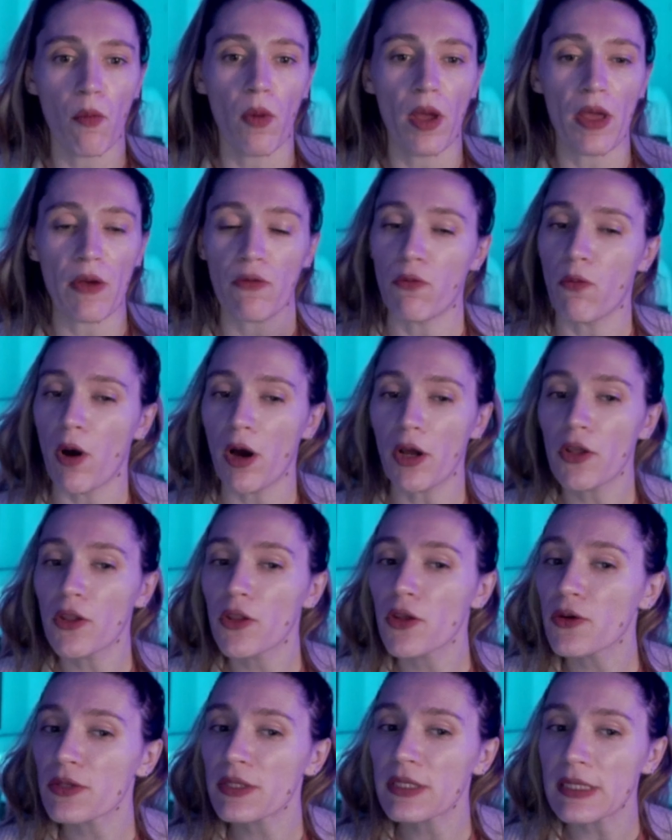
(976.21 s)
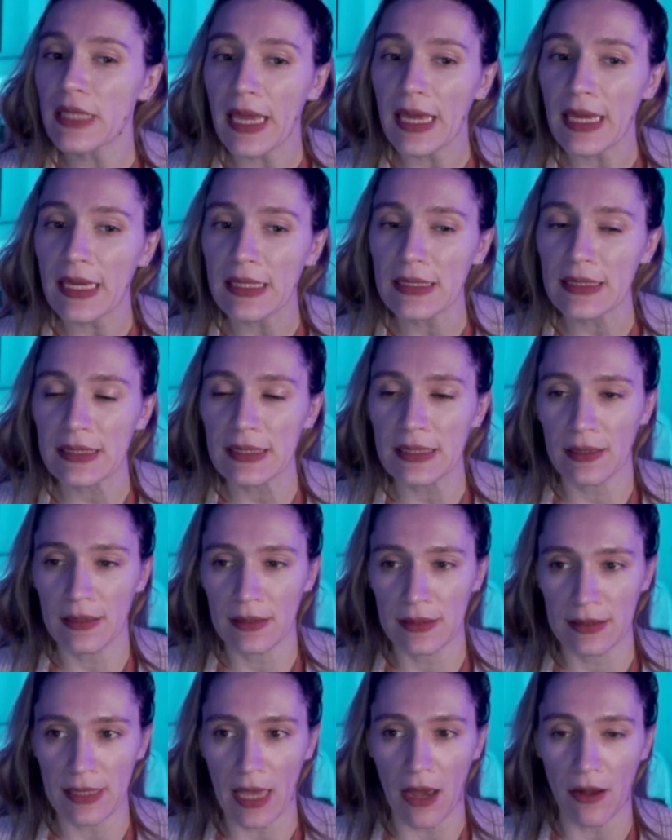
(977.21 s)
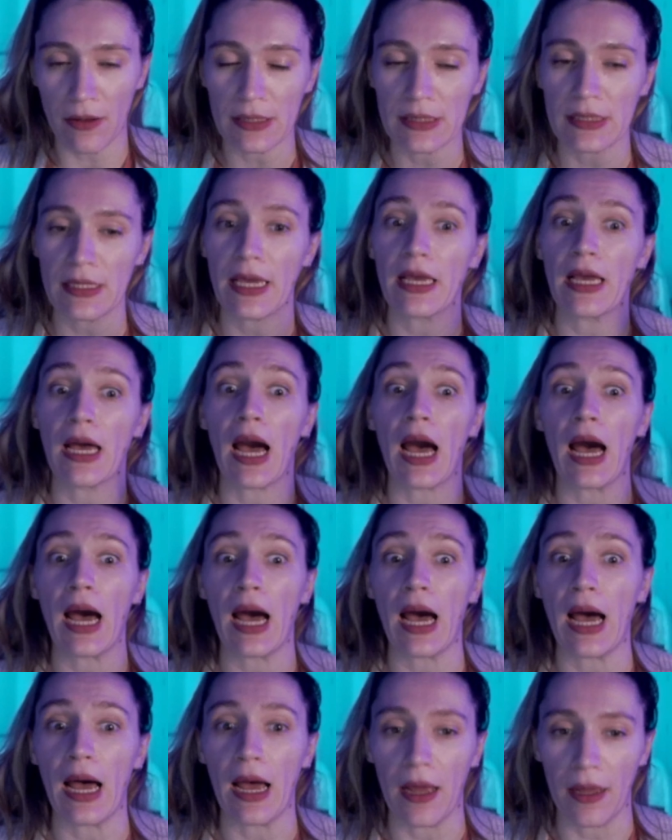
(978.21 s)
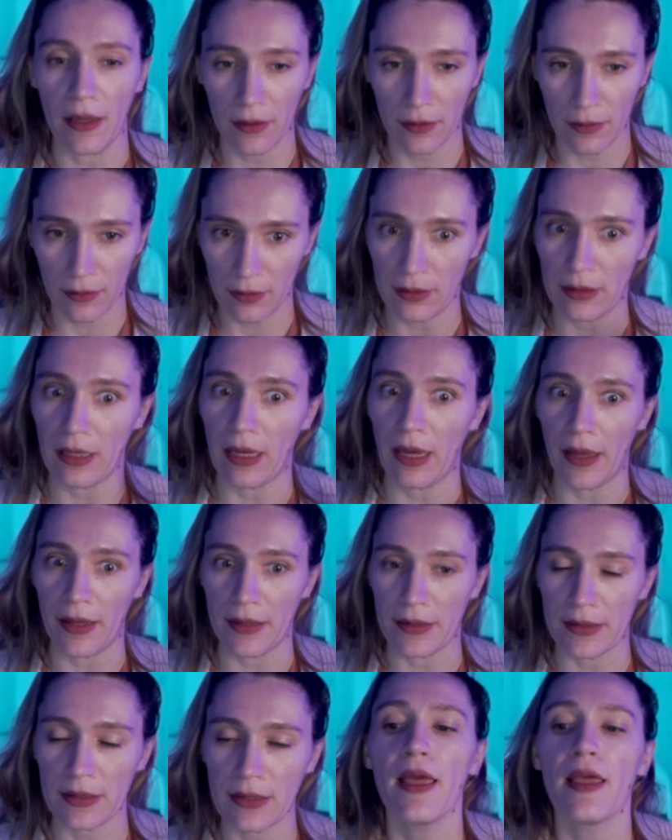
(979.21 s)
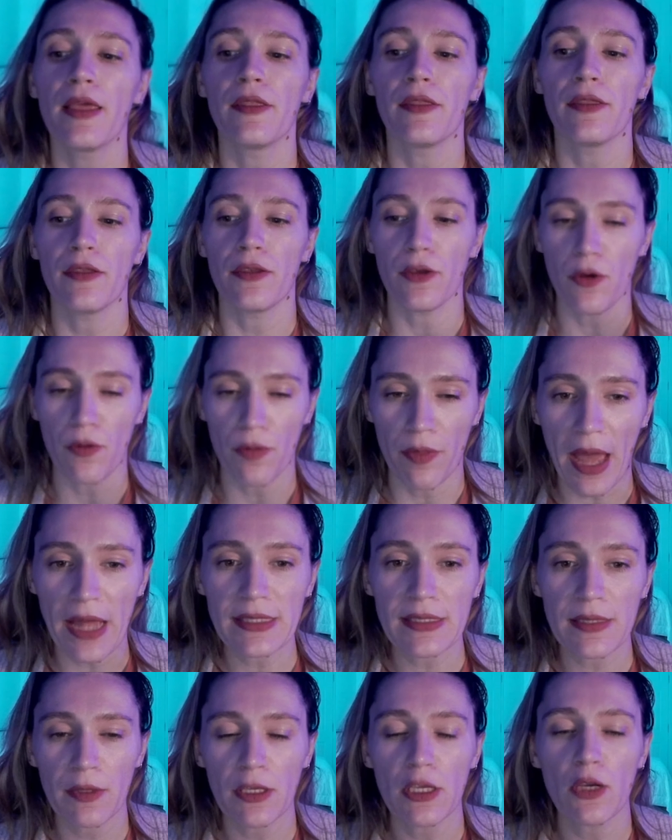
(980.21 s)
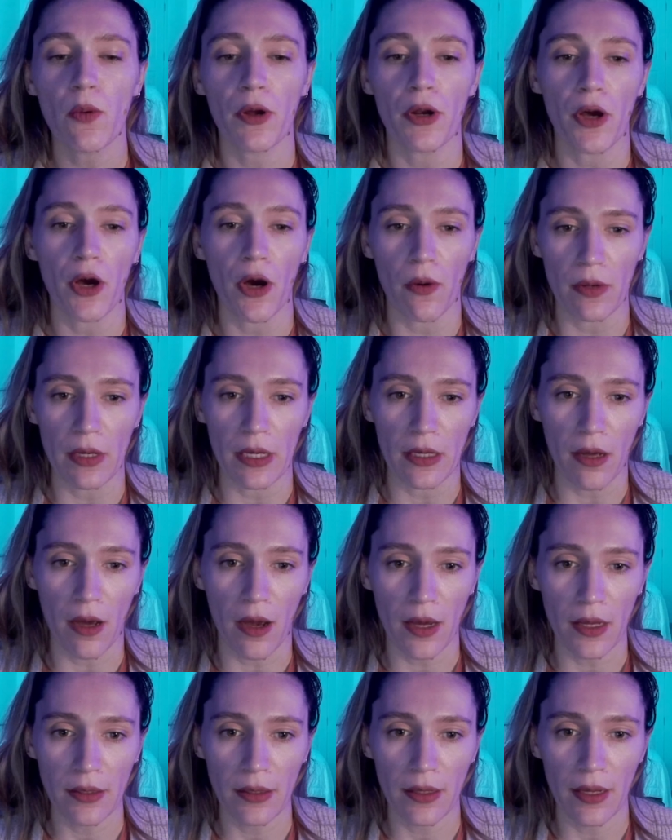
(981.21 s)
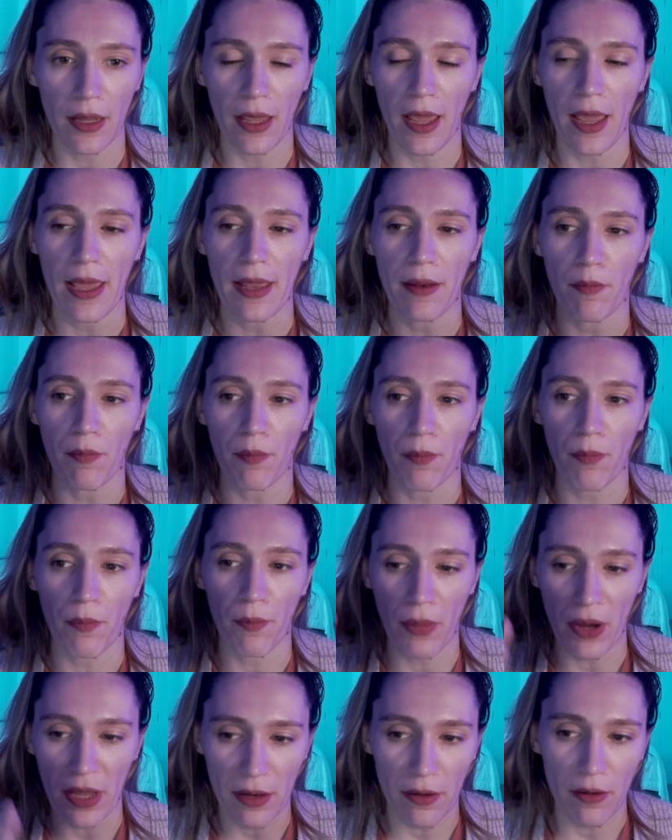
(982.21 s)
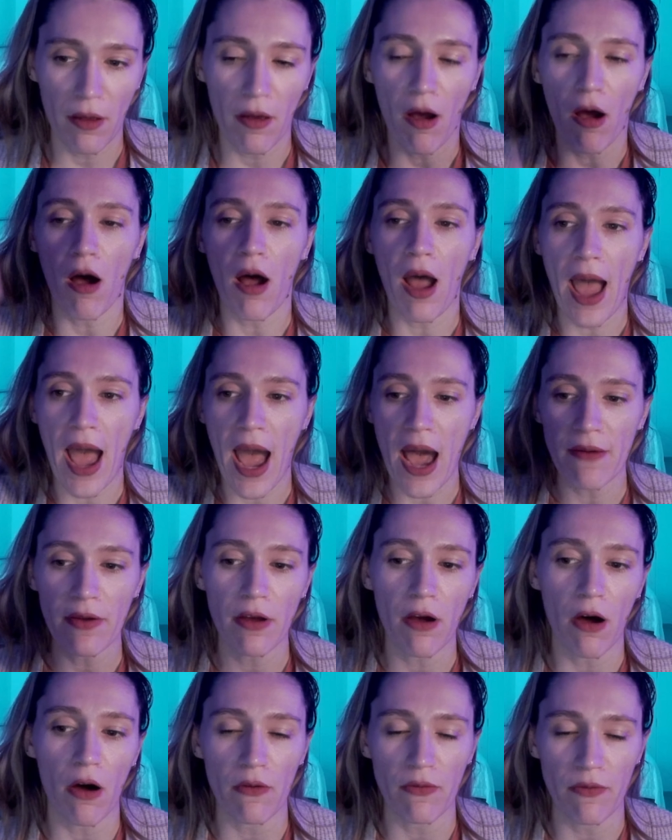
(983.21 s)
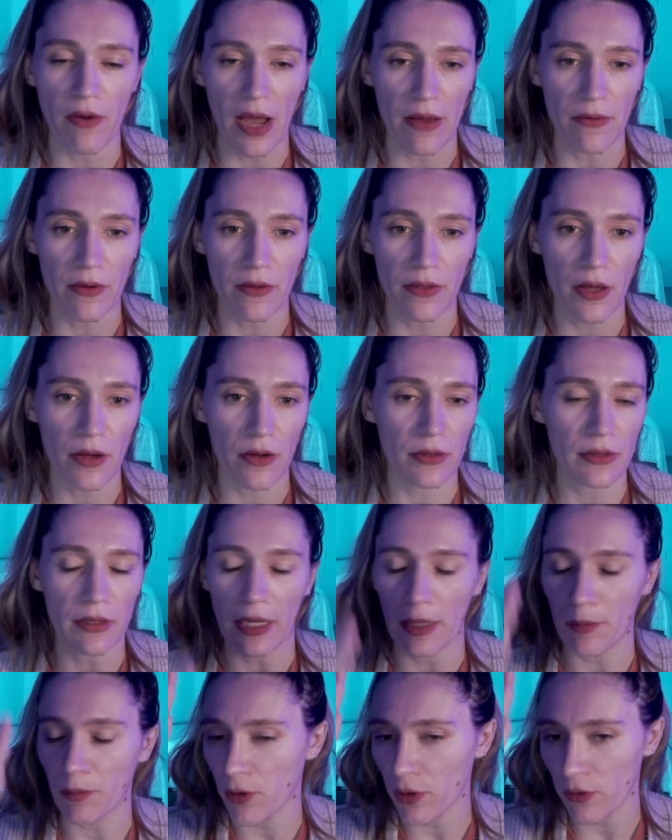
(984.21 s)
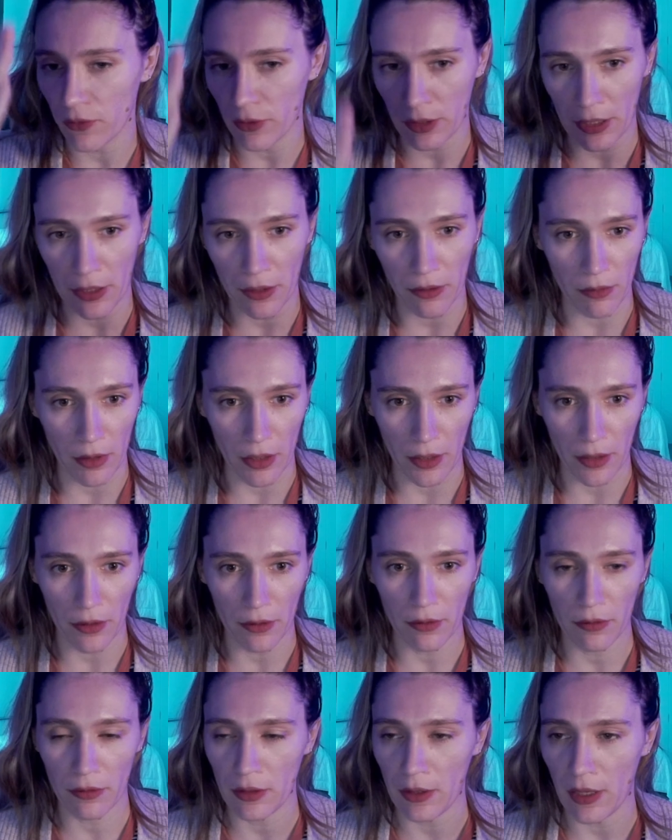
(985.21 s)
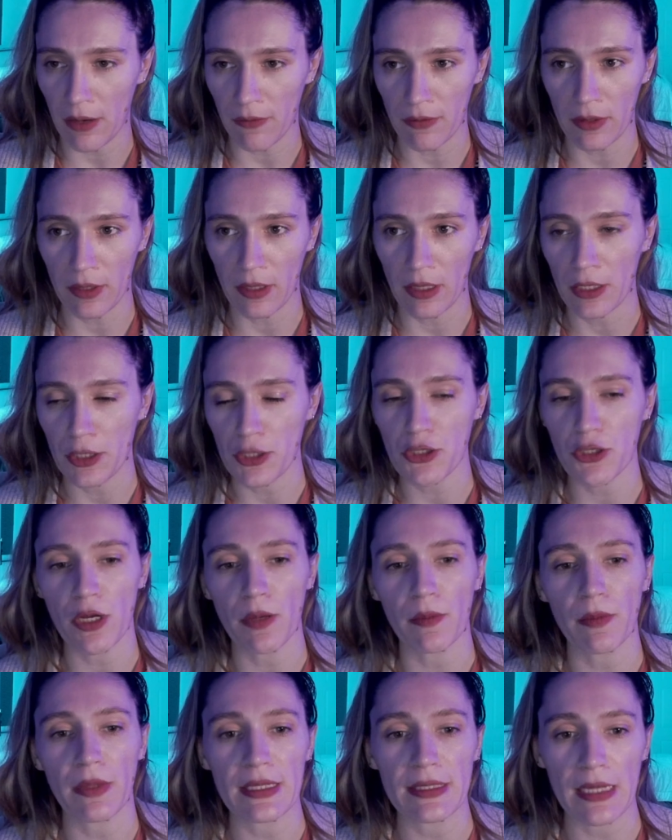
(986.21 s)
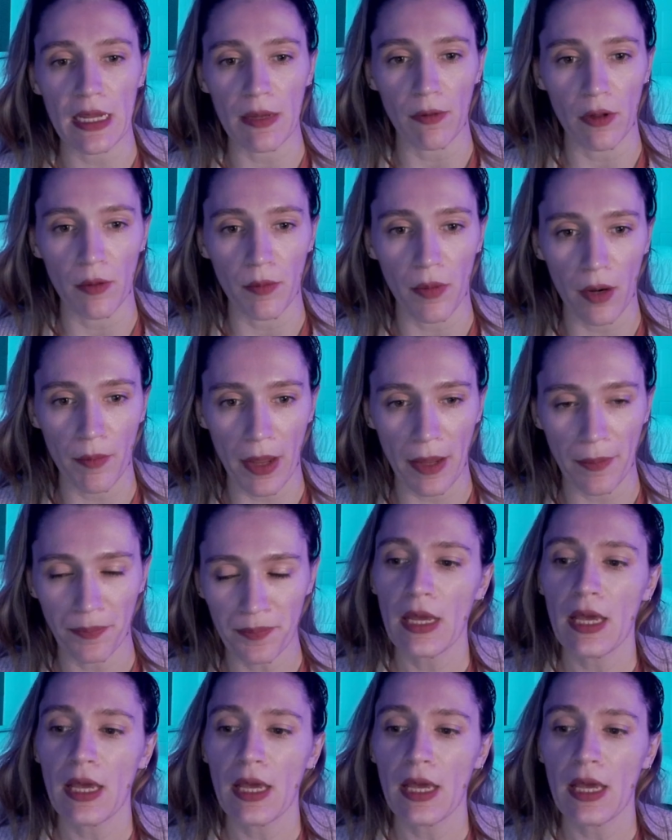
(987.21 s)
If one of those things sounds like, ah, yes, you, that's something you want to hone in on. And but having all five of those like perfectly in a row, you have an extremely stable apartment.